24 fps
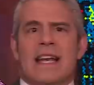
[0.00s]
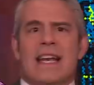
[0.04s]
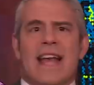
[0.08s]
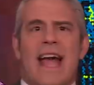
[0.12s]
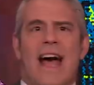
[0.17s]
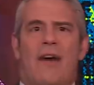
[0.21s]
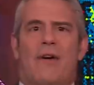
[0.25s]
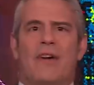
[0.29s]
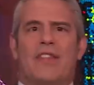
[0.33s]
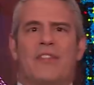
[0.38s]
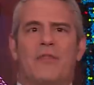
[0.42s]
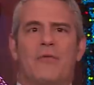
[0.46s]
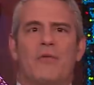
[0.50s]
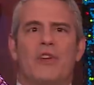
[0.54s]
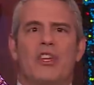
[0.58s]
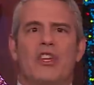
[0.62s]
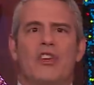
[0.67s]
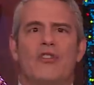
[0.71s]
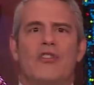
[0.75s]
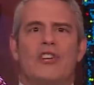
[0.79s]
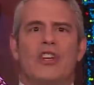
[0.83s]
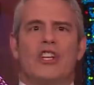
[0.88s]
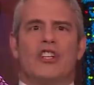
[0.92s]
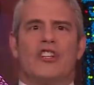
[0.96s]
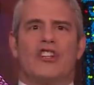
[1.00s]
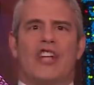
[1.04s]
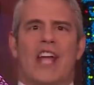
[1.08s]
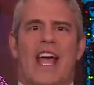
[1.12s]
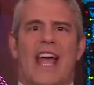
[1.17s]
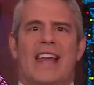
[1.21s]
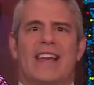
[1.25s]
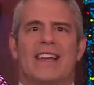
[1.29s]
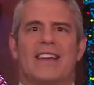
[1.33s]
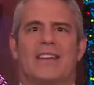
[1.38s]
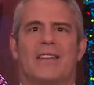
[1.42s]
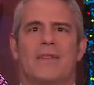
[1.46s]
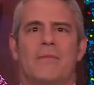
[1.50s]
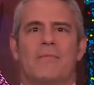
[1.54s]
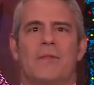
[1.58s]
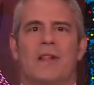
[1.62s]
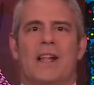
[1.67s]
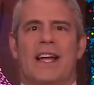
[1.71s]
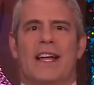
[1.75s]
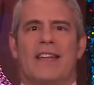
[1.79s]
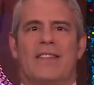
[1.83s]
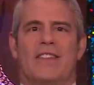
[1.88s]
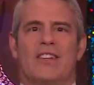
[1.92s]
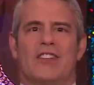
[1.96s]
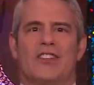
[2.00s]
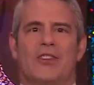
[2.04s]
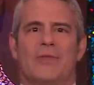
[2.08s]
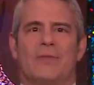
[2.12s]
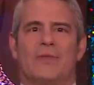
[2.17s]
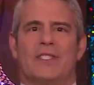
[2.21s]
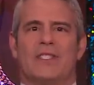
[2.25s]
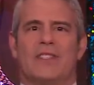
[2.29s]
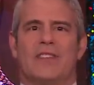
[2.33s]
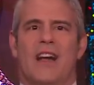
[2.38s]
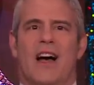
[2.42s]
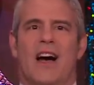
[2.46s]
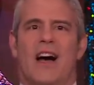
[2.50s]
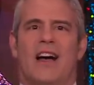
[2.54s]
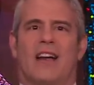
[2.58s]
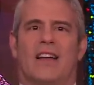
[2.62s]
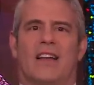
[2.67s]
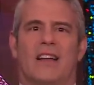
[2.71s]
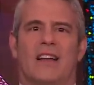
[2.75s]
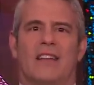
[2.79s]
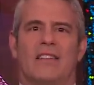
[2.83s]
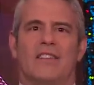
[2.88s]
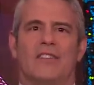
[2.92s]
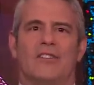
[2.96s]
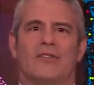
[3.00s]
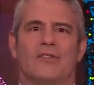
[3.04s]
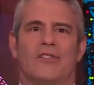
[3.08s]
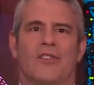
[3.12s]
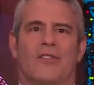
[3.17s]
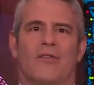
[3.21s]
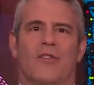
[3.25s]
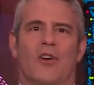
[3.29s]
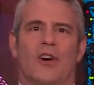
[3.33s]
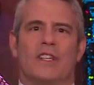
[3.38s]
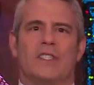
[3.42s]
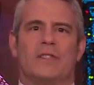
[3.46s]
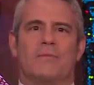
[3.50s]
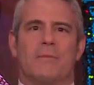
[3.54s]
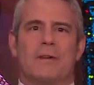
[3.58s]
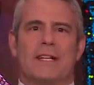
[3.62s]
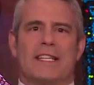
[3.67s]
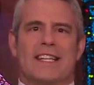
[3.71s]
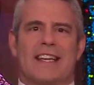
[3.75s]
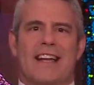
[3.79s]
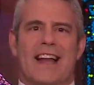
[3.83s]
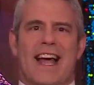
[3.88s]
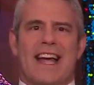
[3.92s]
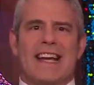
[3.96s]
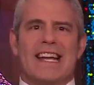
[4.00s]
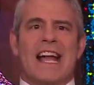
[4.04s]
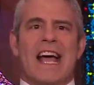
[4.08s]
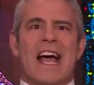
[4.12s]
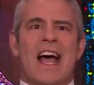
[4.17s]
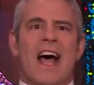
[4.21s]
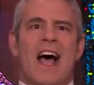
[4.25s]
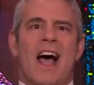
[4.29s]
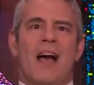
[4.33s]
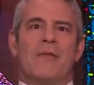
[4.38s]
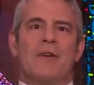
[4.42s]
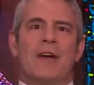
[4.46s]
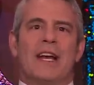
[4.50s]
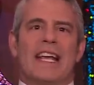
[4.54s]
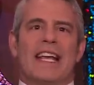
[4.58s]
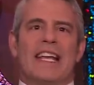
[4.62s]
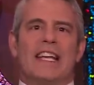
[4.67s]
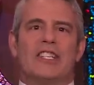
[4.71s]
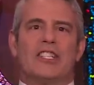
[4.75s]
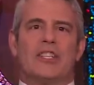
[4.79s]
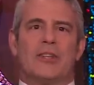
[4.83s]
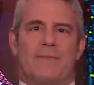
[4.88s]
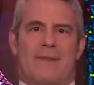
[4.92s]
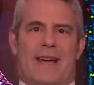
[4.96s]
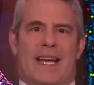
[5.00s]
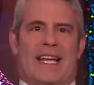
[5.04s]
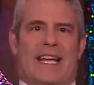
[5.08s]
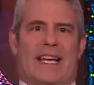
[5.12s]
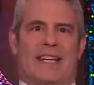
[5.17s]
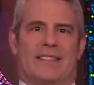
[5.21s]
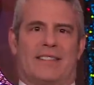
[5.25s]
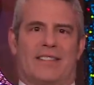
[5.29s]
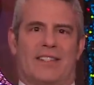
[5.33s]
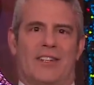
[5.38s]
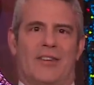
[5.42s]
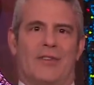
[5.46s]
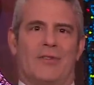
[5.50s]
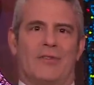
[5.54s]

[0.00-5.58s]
Now, at the reunion, Shannon complained that she was uh, going to lose her voice, but tonight I want each of my guests to